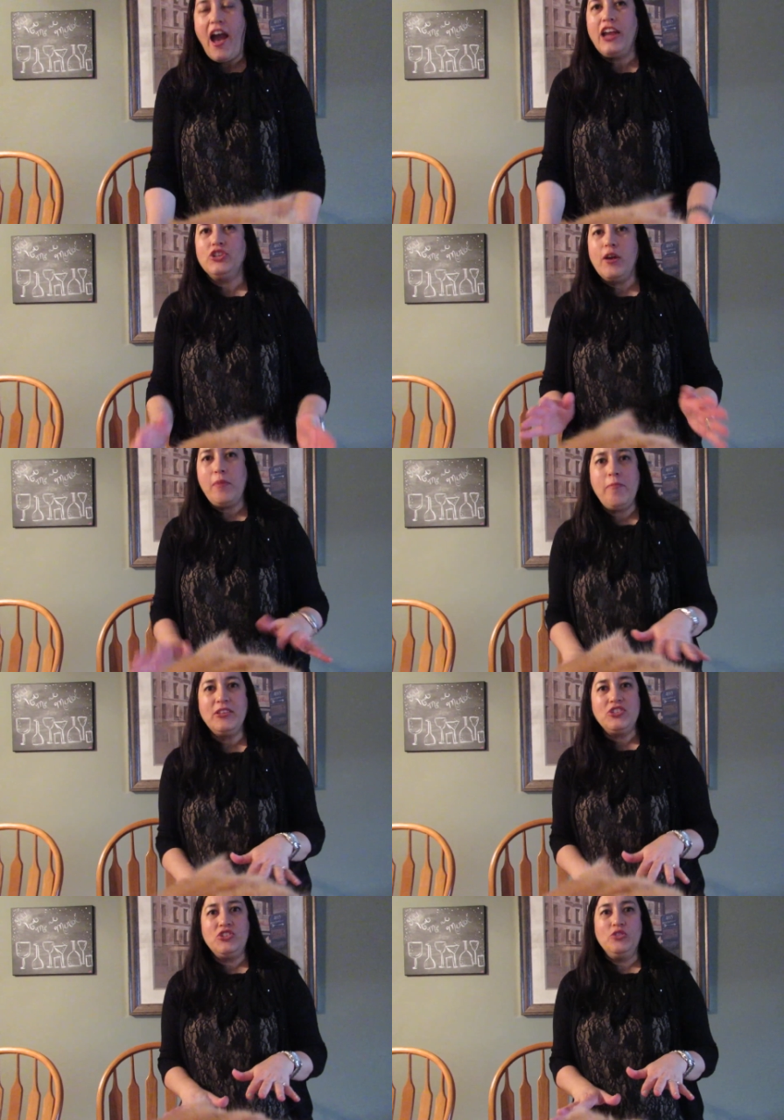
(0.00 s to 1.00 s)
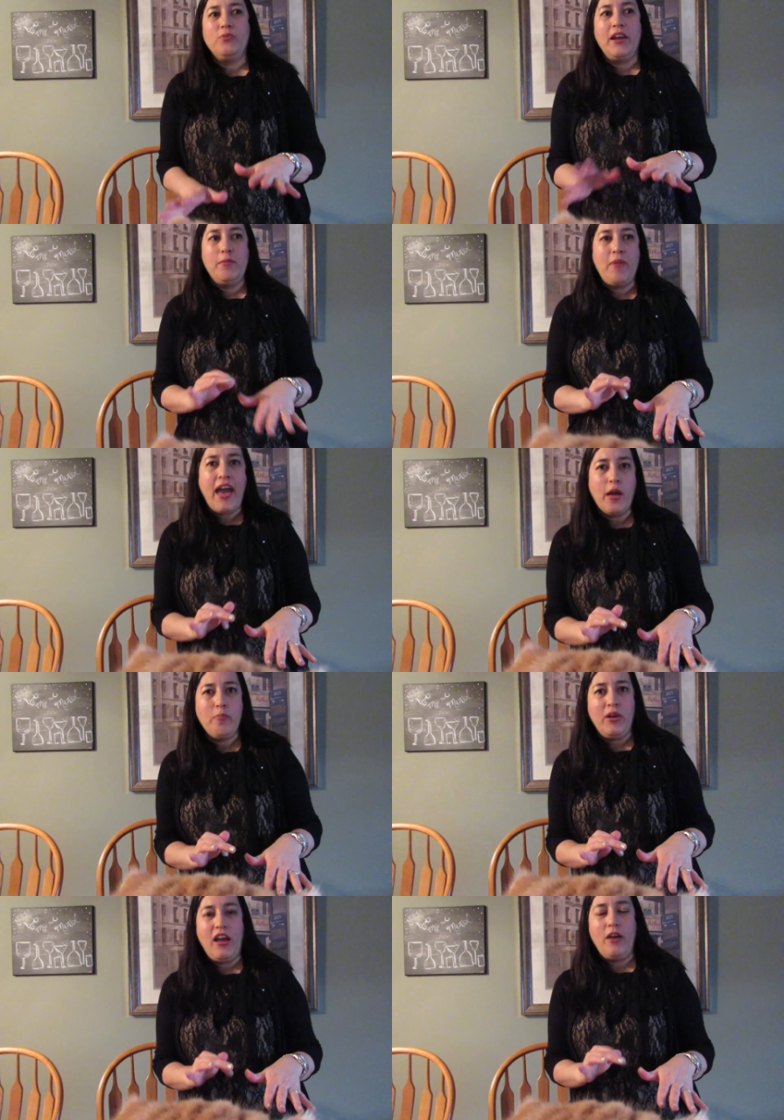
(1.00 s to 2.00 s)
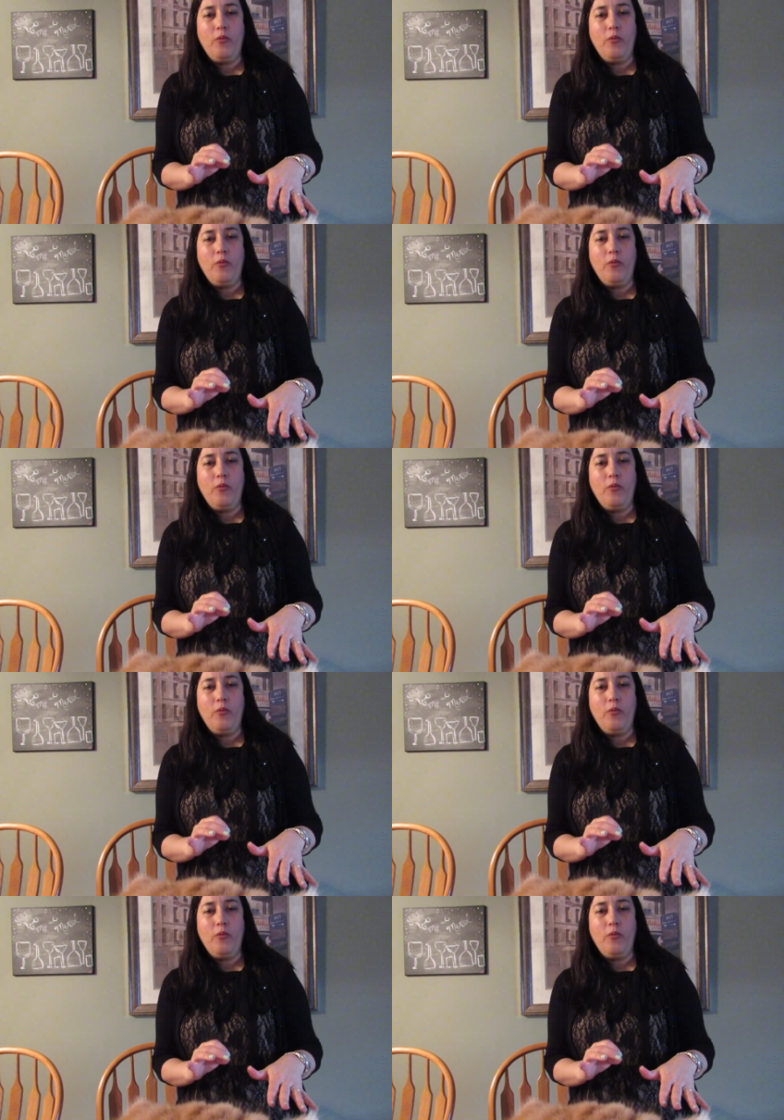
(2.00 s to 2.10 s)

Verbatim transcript: I try my best to write back, but